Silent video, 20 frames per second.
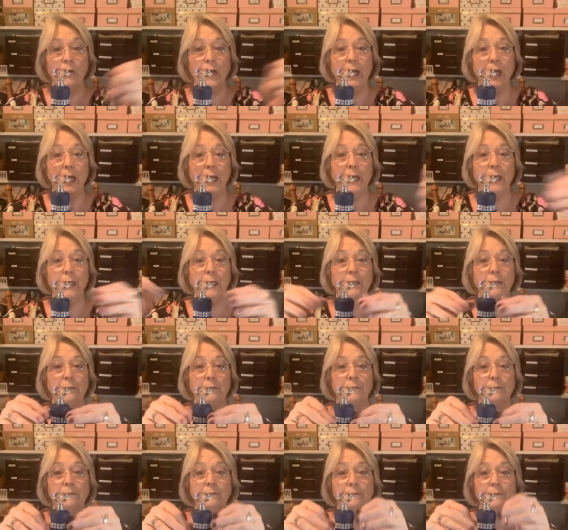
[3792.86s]

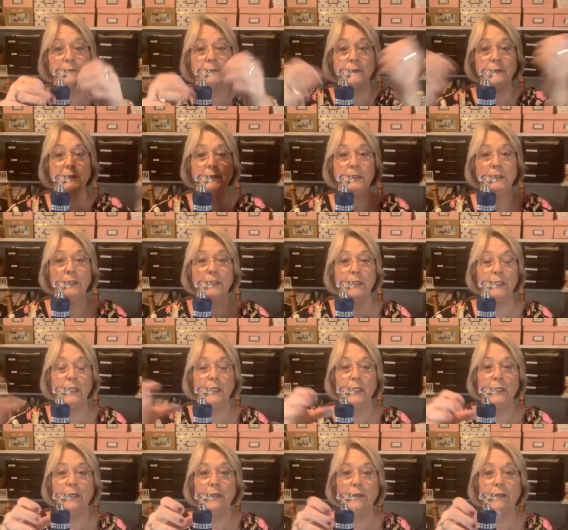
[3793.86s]
Okay.
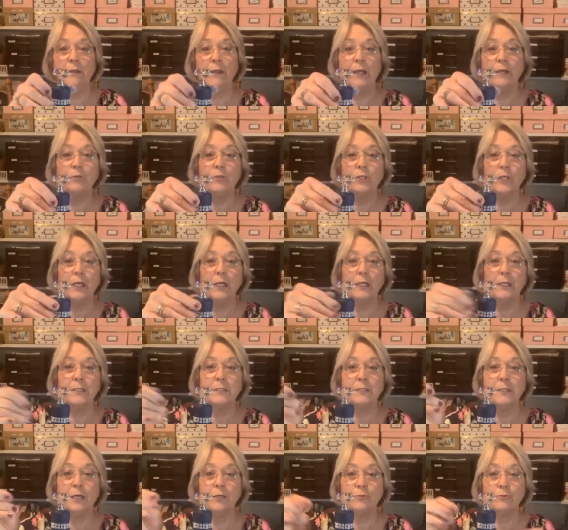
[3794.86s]
There
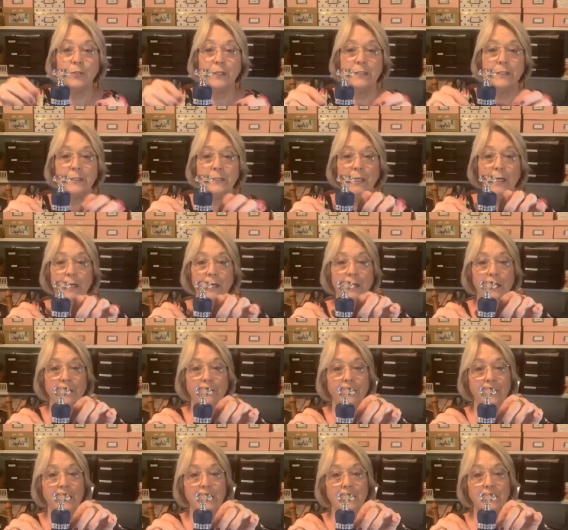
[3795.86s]
she is, all dressed
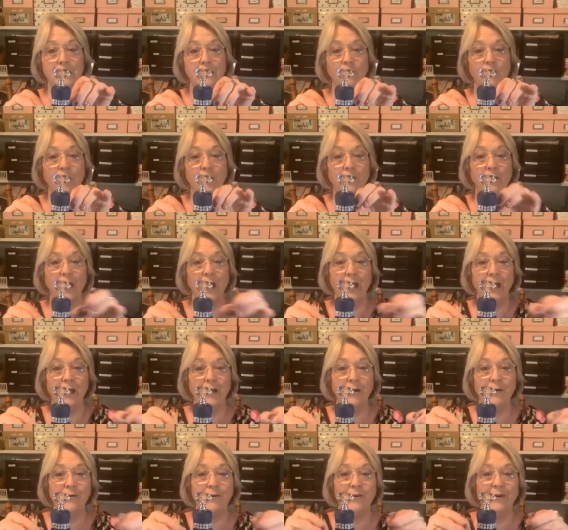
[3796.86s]
up. Need somewhere to
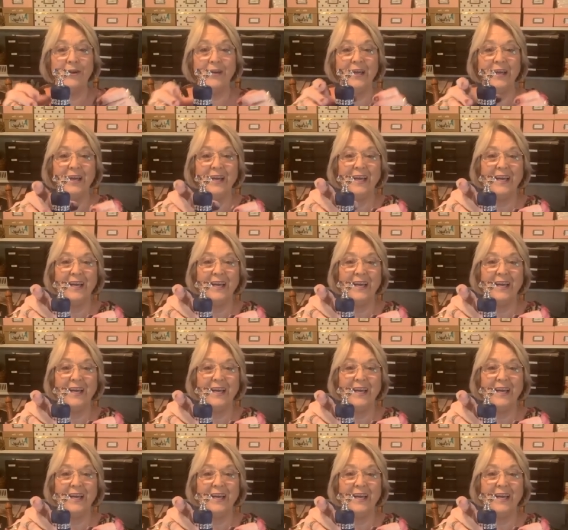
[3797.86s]
go.